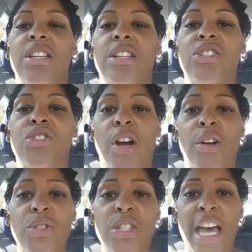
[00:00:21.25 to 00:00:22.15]

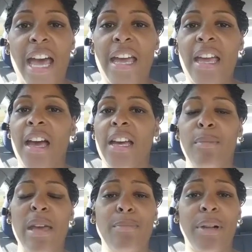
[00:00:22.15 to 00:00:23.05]
Struggle today can
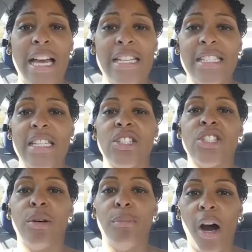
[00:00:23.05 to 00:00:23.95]
mean blessings
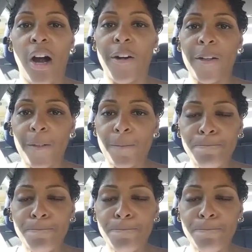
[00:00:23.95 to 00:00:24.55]
tomorrow.